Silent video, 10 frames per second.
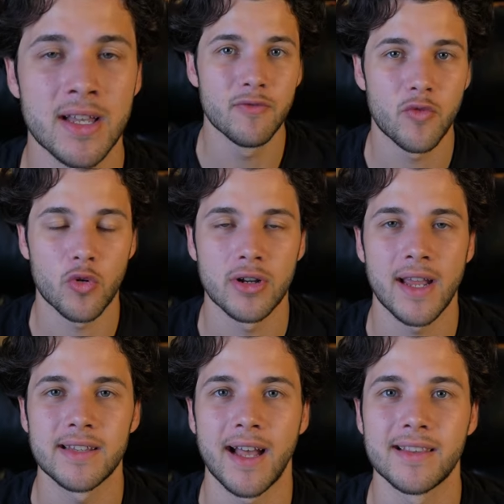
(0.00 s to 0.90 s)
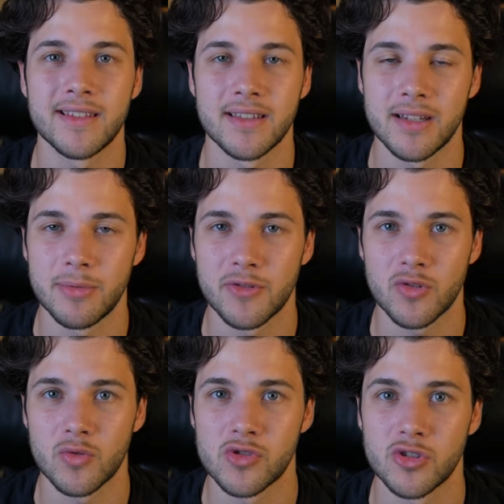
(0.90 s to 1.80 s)
in Fortnite at 1080p
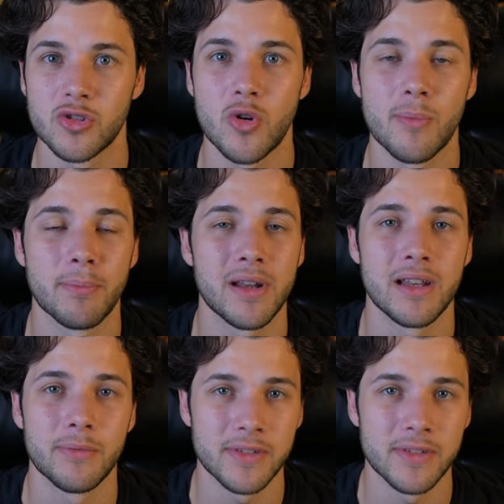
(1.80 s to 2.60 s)
resolution competitive